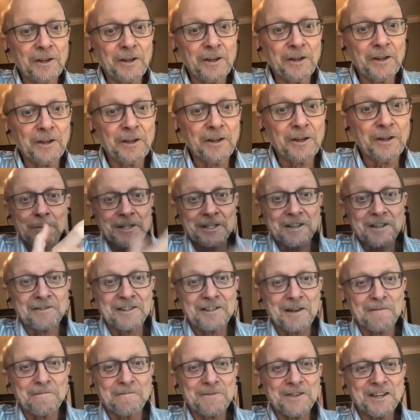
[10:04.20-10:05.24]
copies of
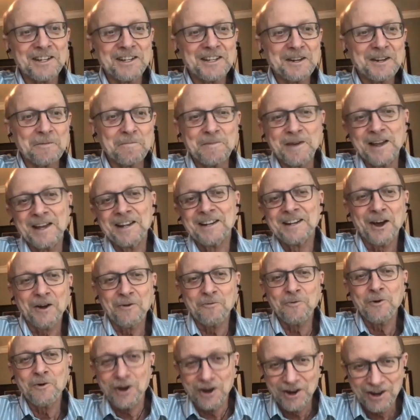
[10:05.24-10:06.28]
something and it may not
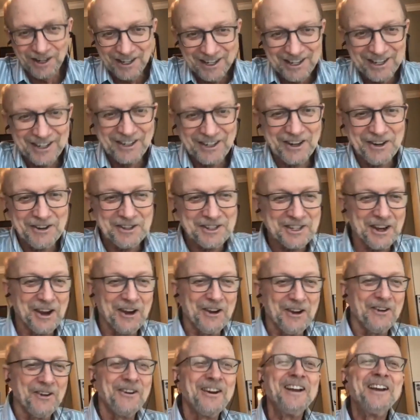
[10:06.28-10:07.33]
work, you know.
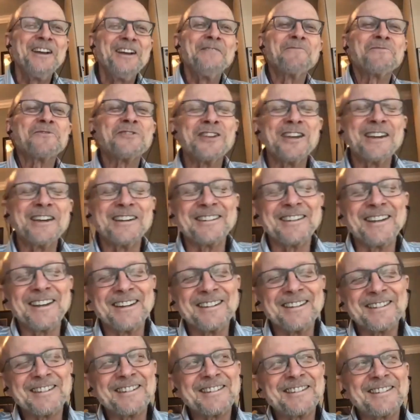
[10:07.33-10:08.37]
So
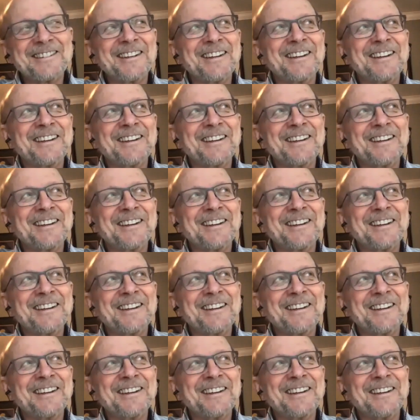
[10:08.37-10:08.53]
it's